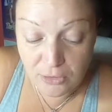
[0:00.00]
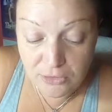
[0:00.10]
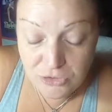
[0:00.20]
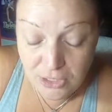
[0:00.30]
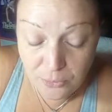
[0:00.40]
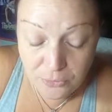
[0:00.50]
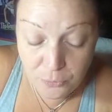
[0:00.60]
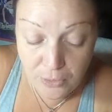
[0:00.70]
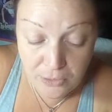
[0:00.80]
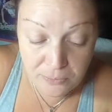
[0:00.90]
on the channel as
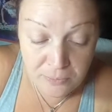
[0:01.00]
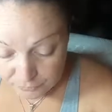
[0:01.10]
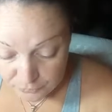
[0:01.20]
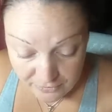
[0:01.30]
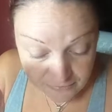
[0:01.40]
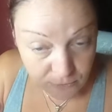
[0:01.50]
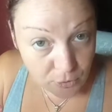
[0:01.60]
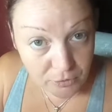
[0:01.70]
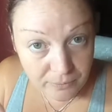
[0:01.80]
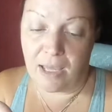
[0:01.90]
well. For this
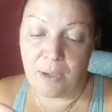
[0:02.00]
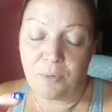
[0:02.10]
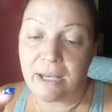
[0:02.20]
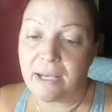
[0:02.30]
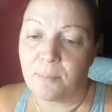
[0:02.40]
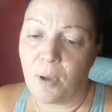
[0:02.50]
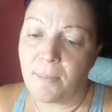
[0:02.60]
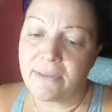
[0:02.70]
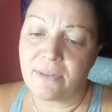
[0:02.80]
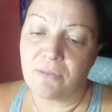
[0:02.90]
look, I went ahead and bought
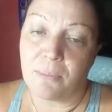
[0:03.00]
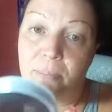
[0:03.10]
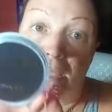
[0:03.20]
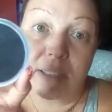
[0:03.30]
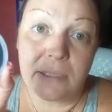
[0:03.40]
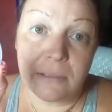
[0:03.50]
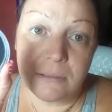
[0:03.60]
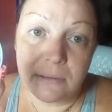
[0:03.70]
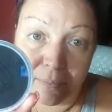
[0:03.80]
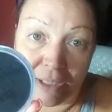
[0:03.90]
myself a big
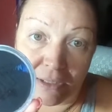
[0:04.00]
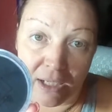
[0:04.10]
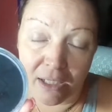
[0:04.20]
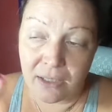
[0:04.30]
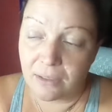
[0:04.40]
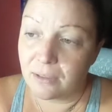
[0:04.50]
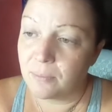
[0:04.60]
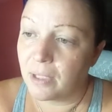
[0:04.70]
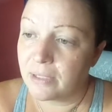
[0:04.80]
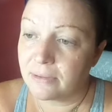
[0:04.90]
Ben Nye
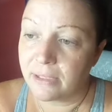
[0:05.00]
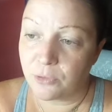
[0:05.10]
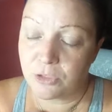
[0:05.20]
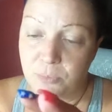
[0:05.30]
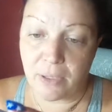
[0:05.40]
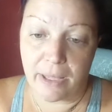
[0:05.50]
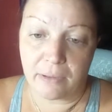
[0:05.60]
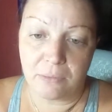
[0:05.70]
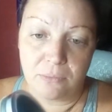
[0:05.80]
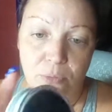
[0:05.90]
and licorice black.
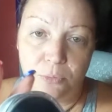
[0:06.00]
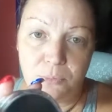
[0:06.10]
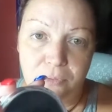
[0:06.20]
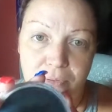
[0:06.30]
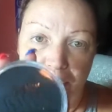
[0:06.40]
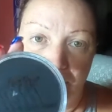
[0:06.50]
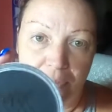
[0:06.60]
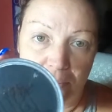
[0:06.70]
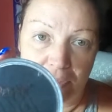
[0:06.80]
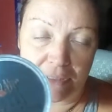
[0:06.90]
Oops, it's
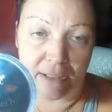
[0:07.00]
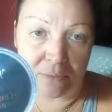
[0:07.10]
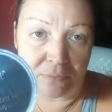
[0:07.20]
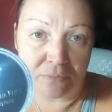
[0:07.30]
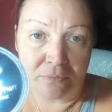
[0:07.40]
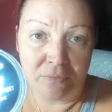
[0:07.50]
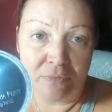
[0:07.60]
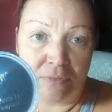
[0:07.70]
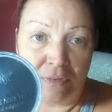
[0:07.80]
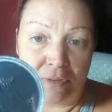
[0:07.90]
upside down.
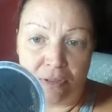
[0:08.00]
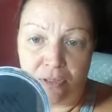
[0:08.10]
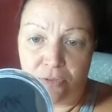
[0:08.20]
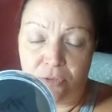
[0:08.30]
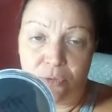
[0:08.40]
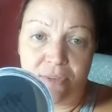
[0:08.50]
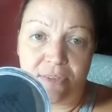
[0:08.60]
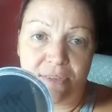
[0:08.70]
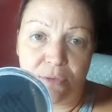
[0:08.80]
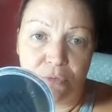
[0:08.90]
So this
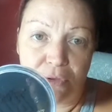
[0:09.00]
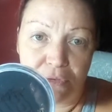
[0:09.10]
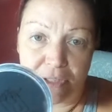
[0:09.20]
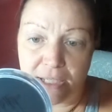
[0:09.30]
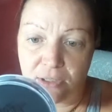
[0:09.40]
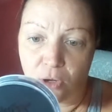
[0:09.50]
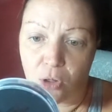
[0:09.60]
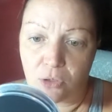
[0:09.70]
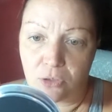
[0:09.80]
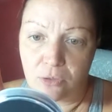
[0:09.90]
is the
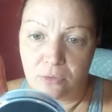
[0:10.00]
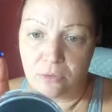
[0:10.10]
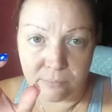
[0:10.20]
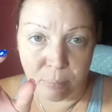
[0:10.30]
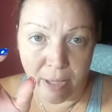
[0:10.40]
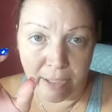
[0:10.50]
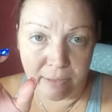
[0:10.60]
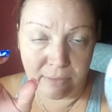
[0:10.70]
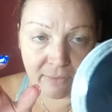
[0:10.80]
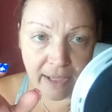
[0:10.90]
$15
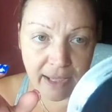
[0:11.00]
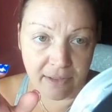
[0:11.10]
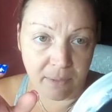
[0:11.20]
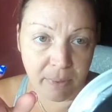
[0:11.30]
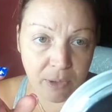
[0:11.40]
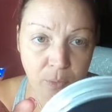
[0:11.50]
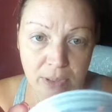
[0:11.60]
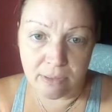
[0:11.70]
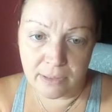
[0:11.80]
black. They had the big one